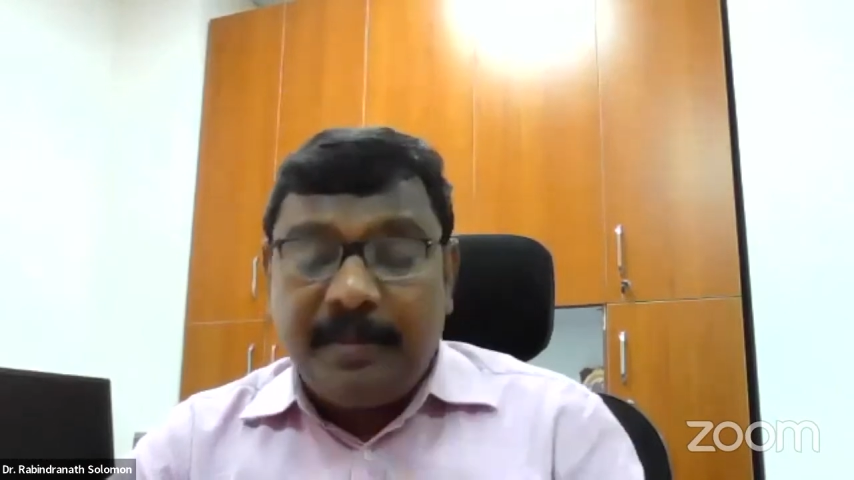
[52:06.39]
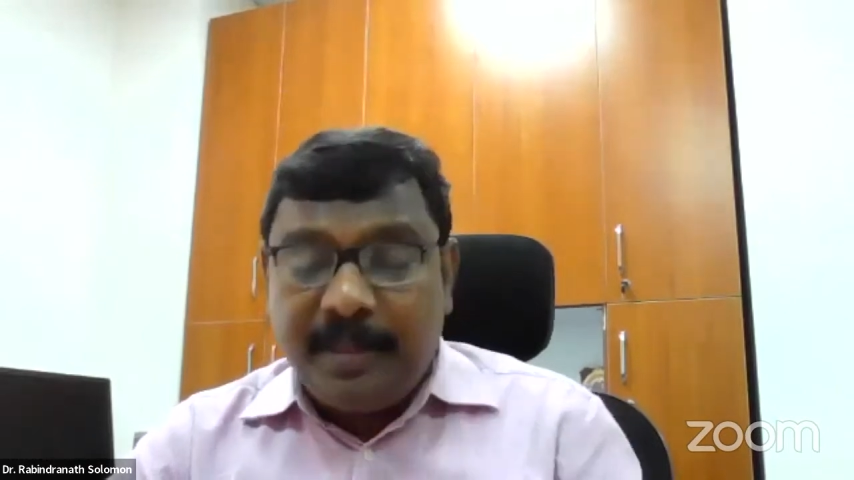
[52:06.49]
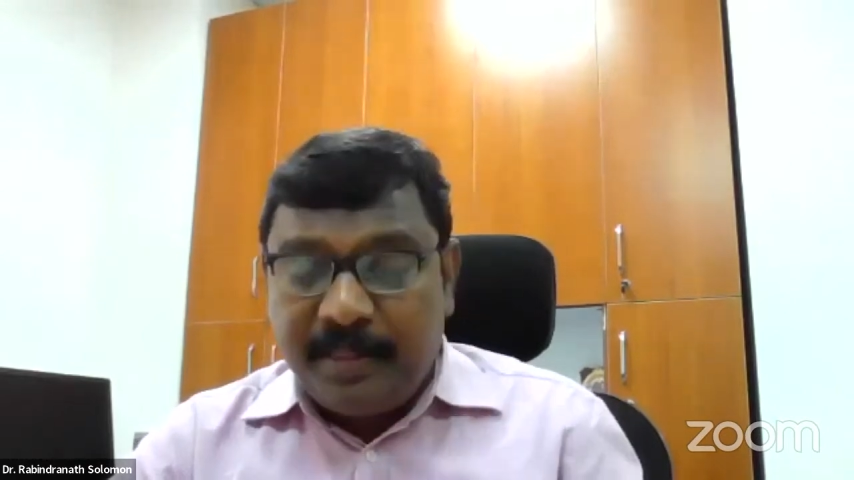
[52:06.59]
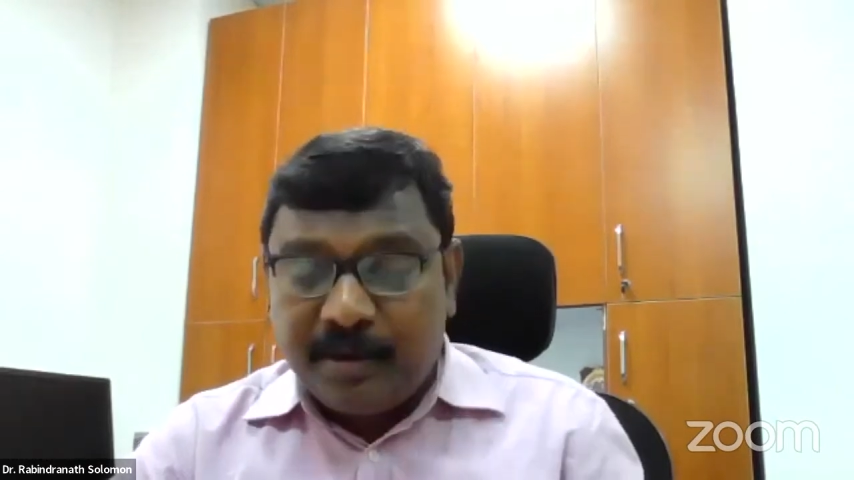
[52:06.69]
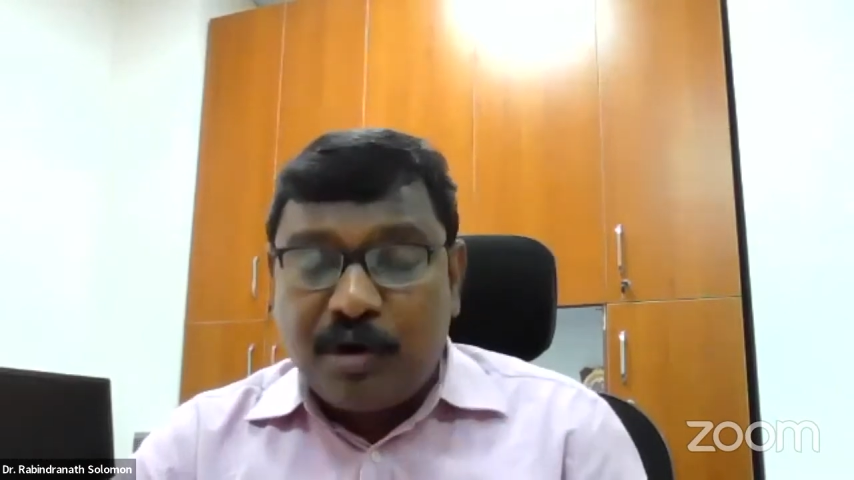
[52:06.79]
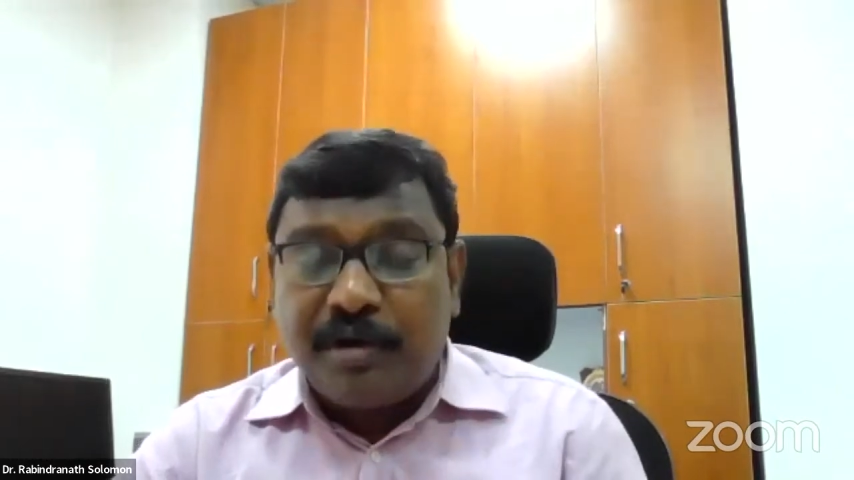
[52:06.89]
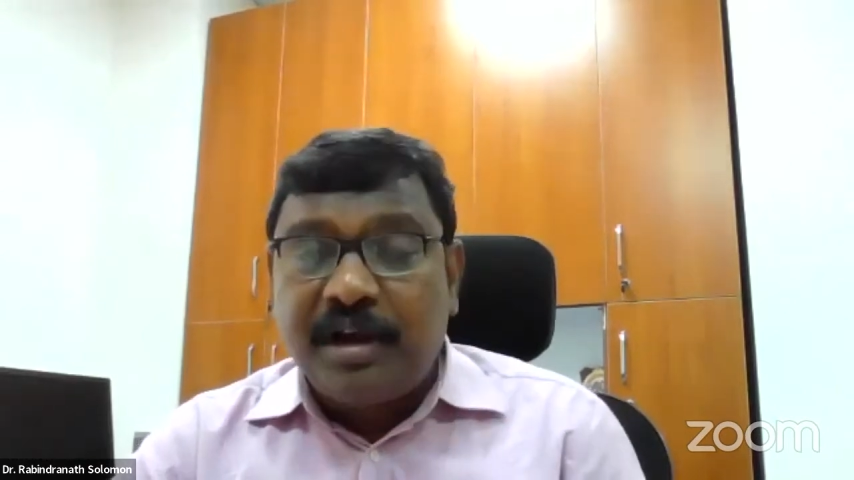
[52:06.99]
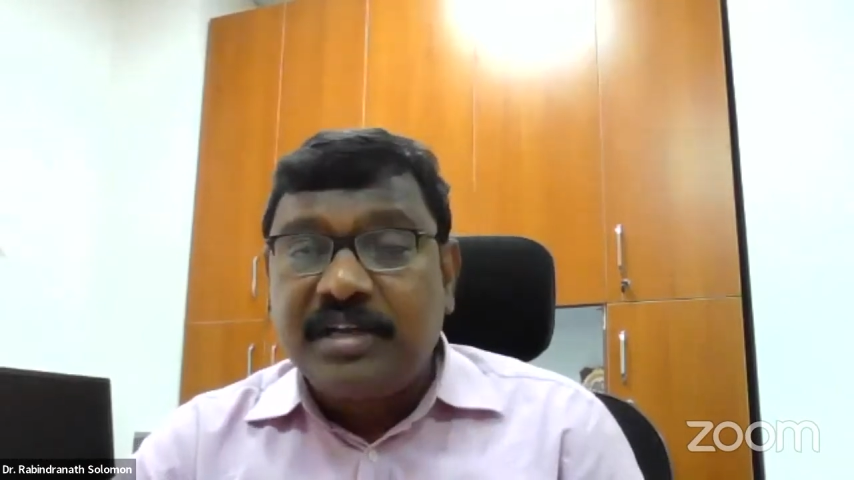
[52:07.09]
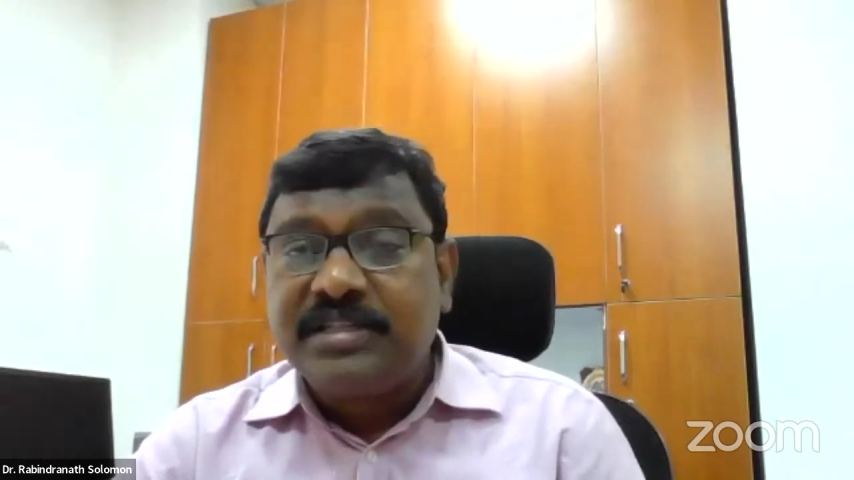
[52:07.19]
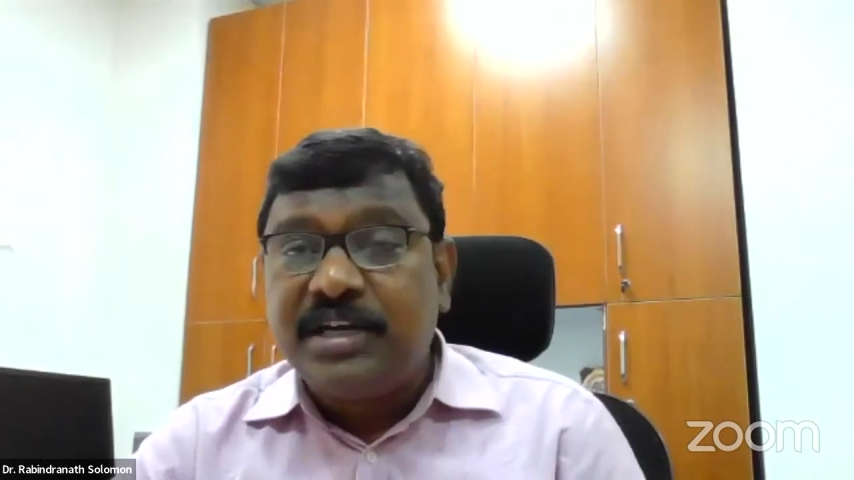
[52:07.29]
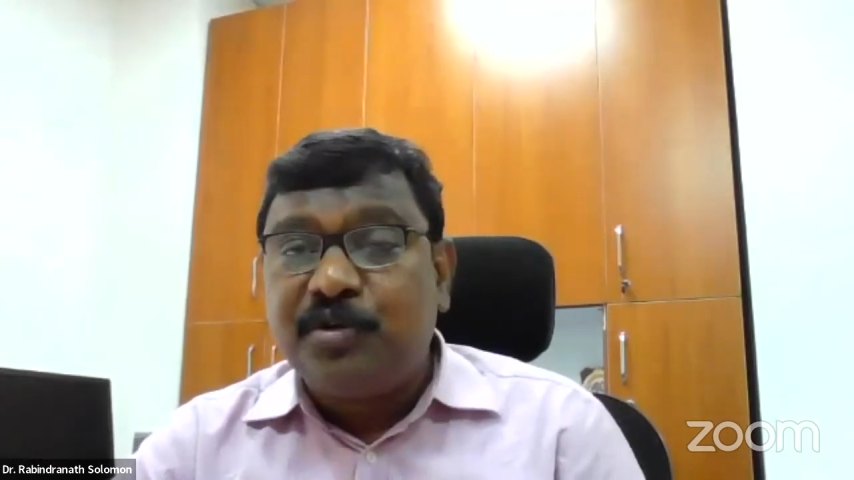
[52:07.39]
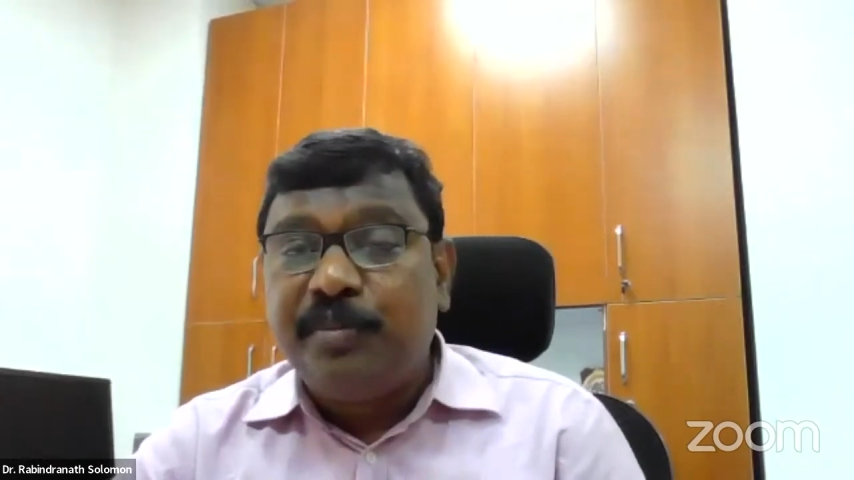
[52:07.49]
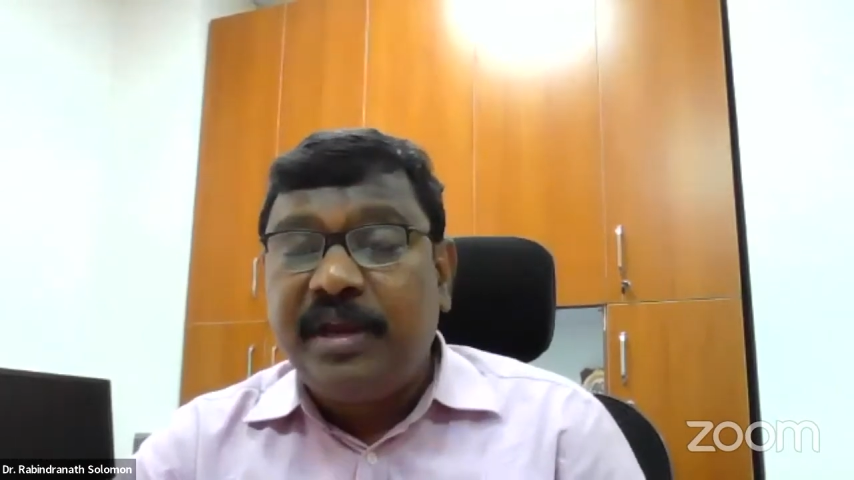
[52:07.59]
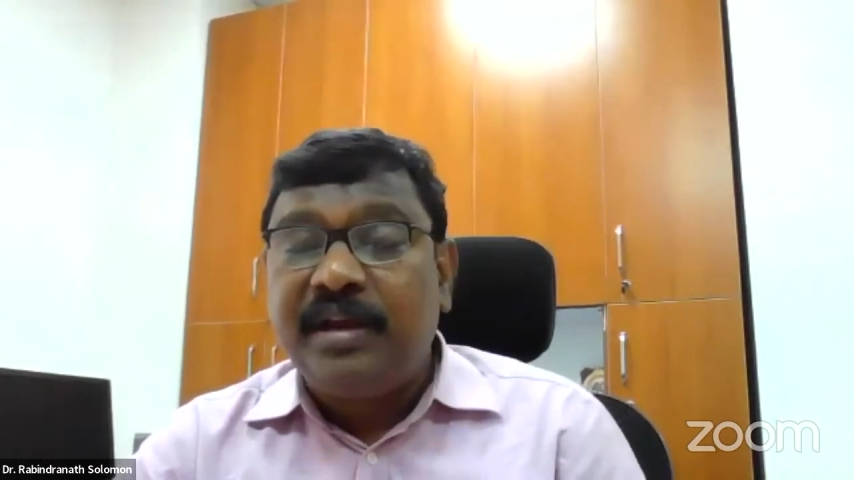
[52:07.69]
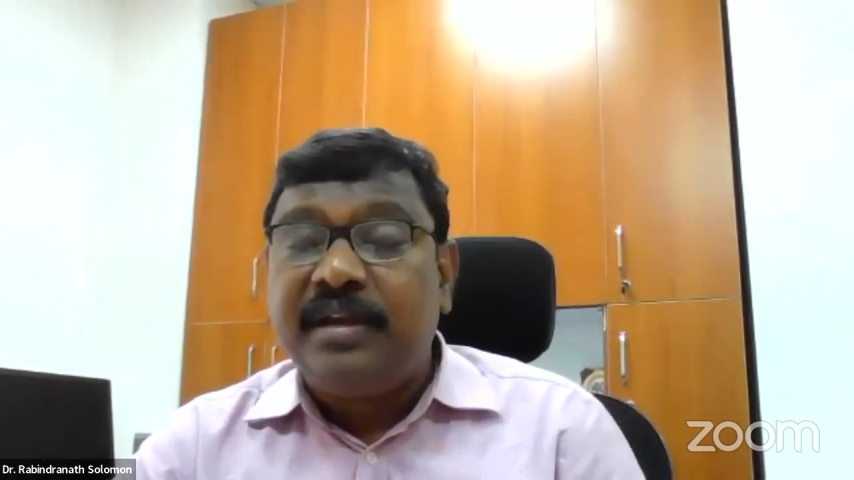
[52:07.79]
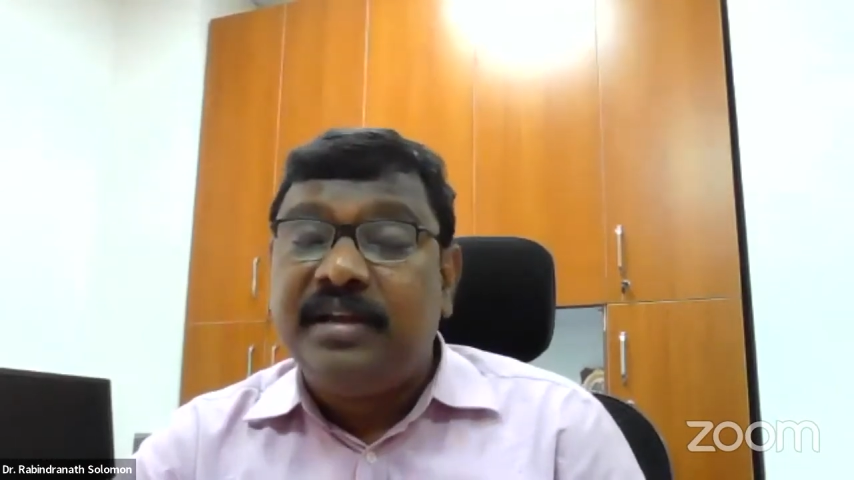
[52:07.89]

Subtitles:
then the contract is said to be